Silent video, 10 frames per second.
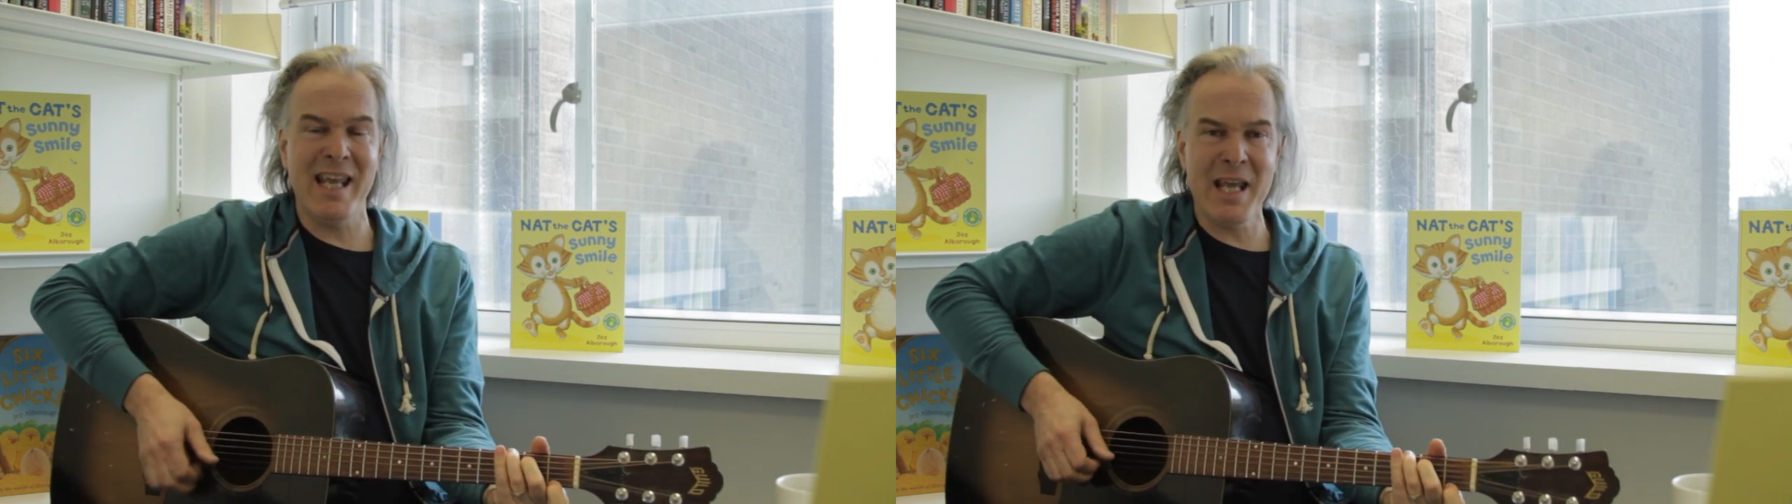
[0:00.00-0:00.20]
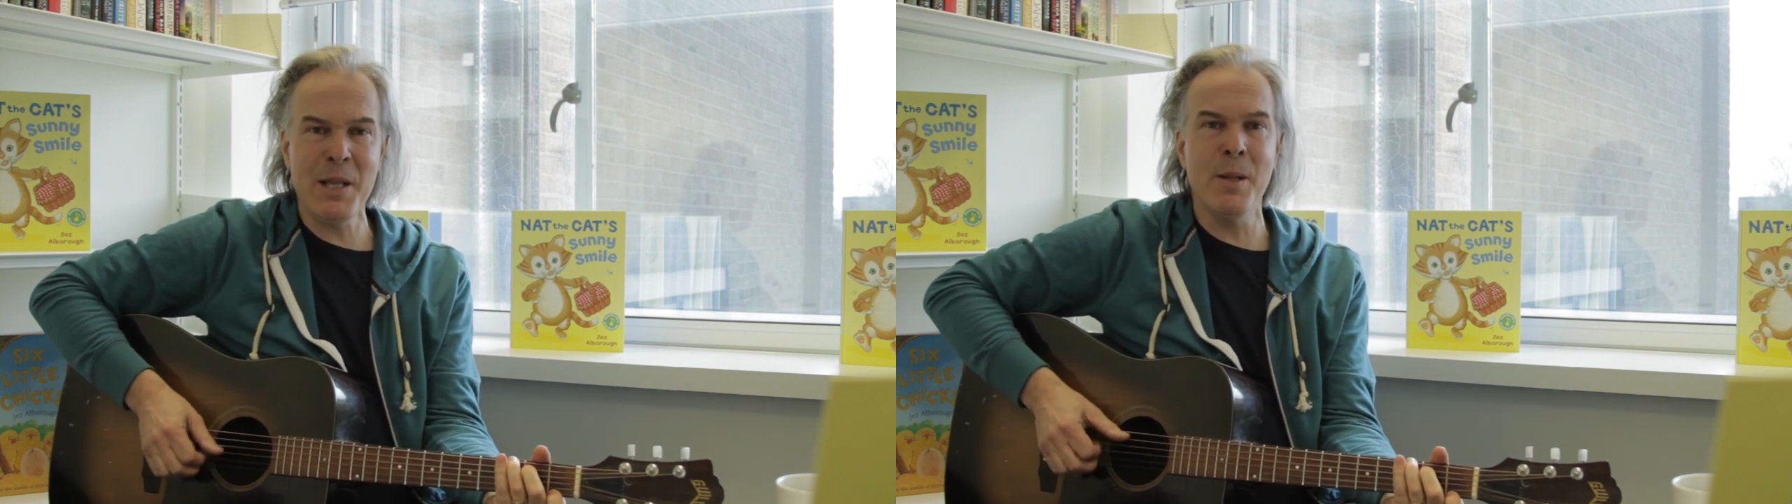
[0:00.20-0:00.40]

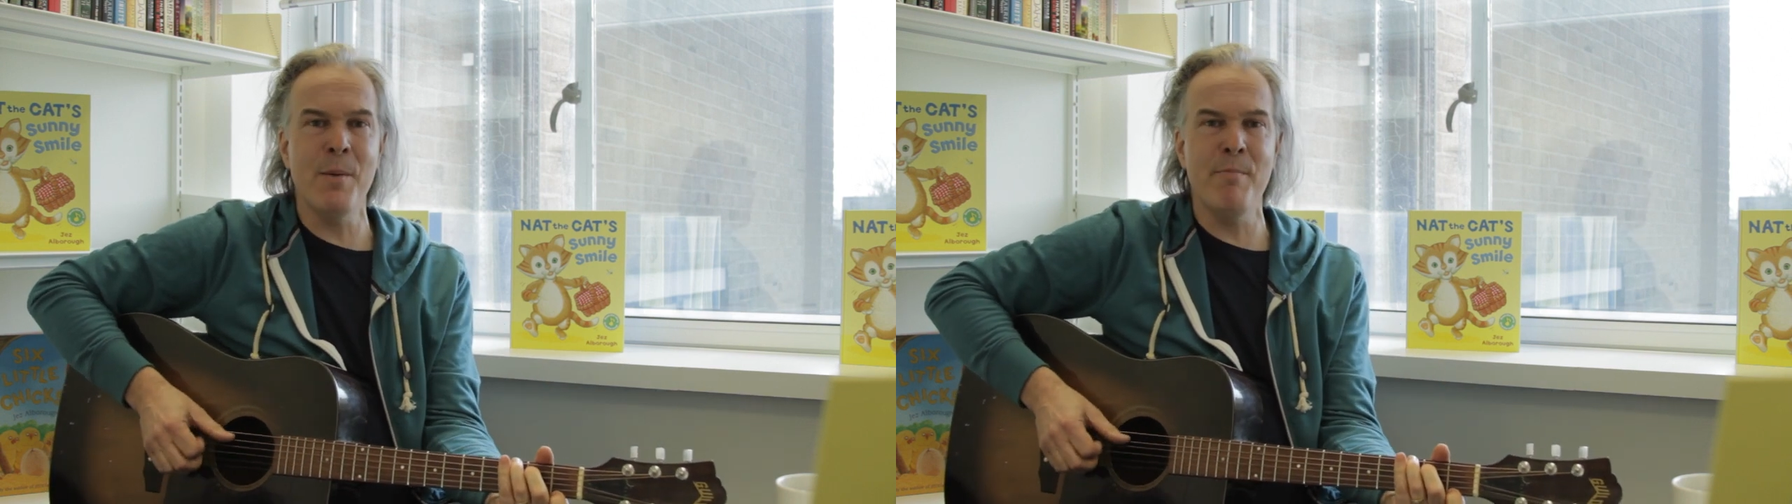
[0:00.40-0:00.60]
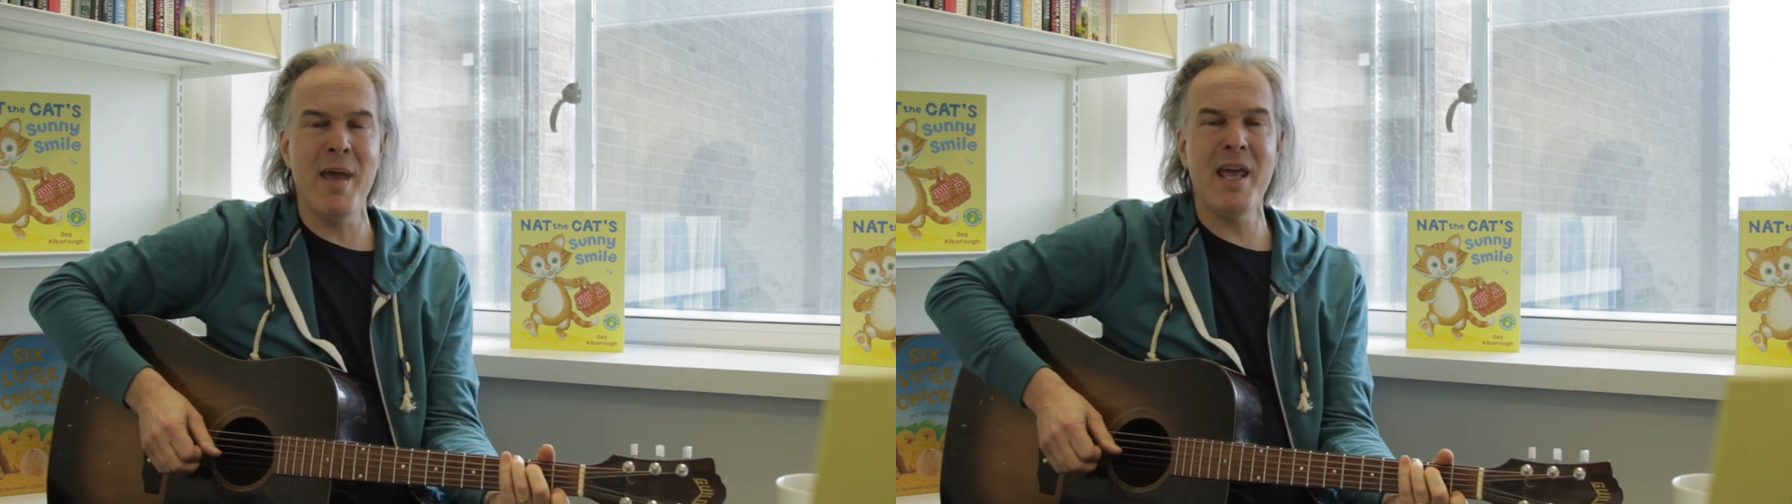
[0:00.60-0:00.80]
in
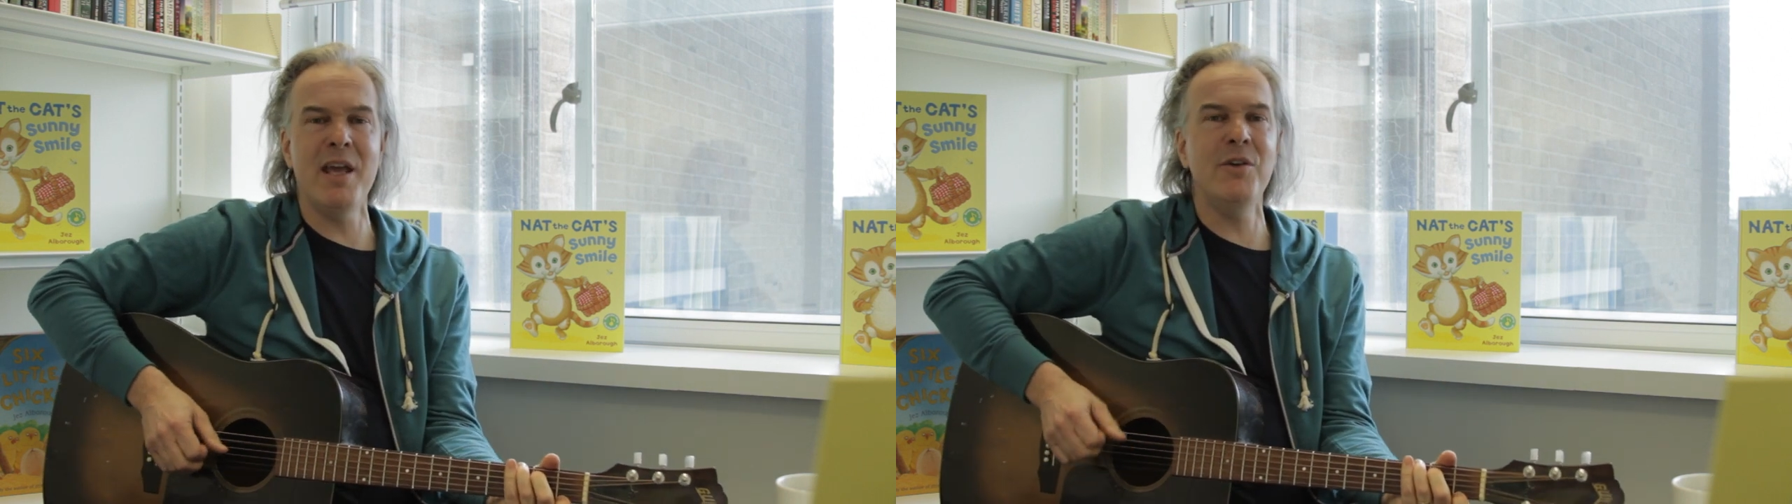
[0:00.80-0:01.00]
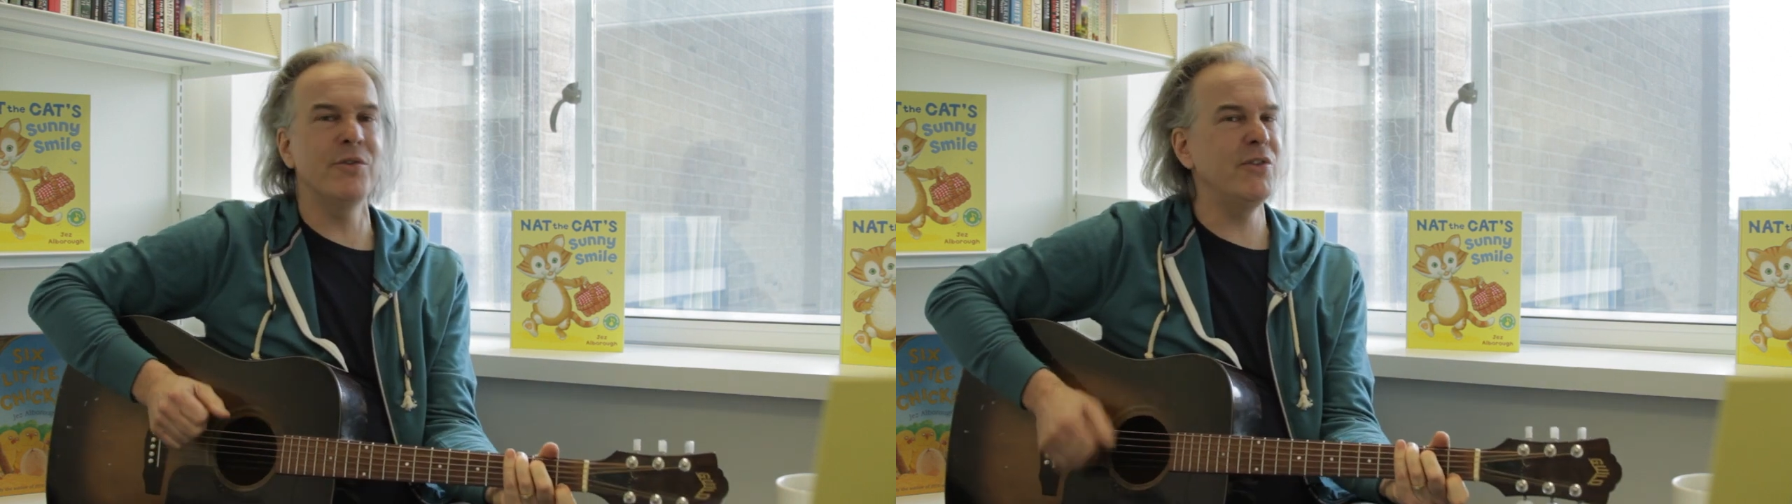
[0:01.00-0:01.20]
the
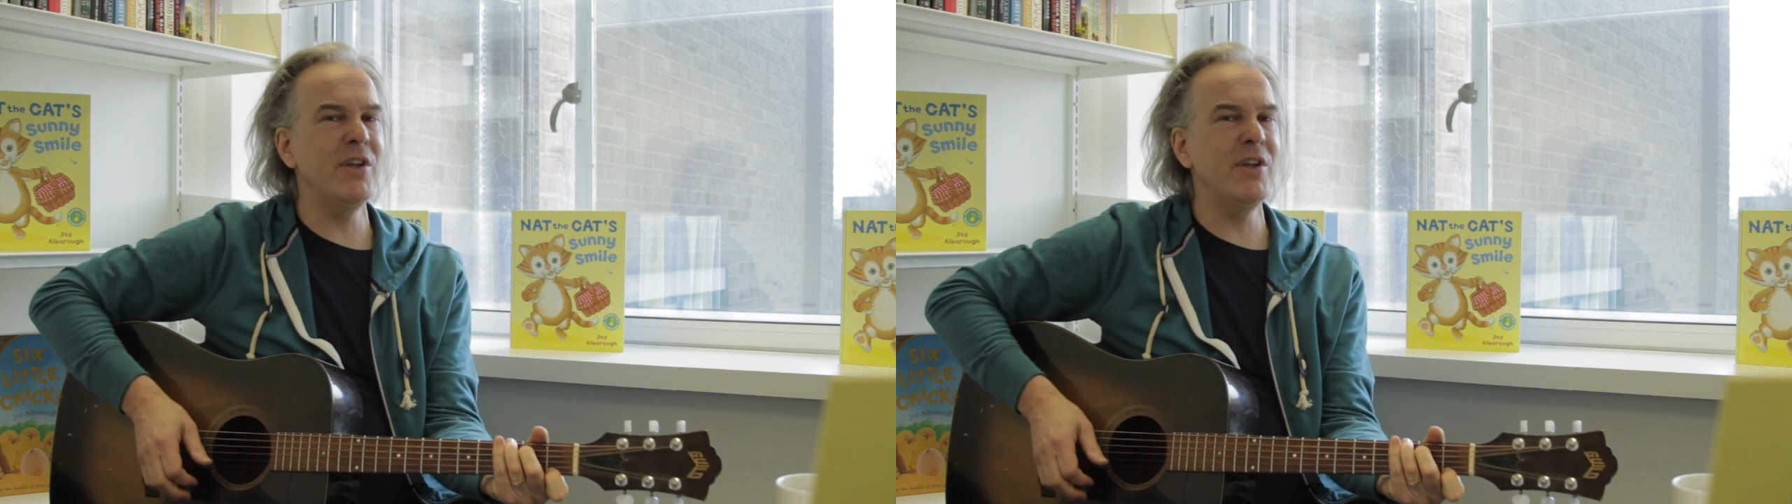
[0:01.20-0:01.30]
meadow